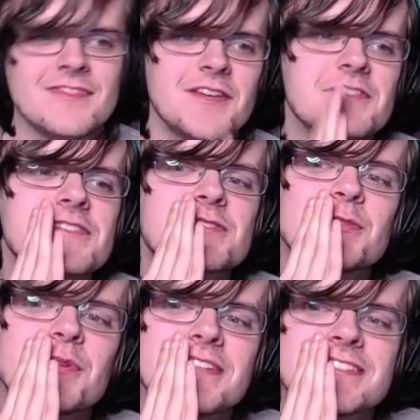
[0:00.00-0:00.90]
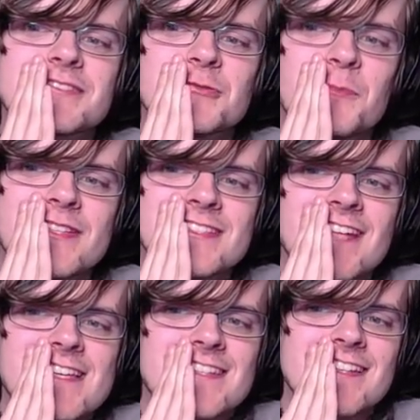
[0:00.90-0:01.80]
They're just doing stupid
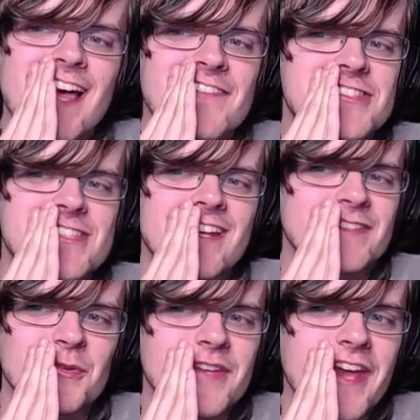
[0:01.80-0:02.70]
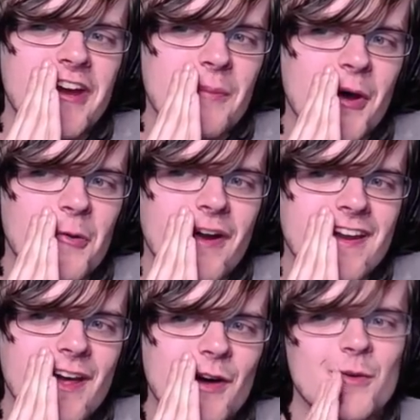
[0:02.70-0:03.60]
slice of life shit I don't care about
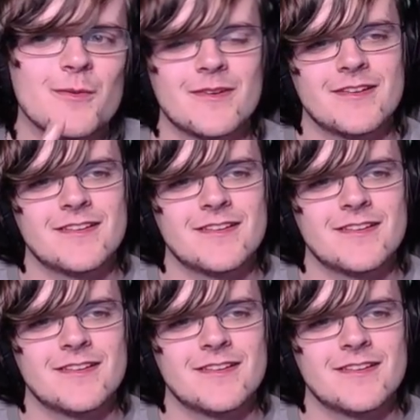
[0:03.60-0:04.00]
right now.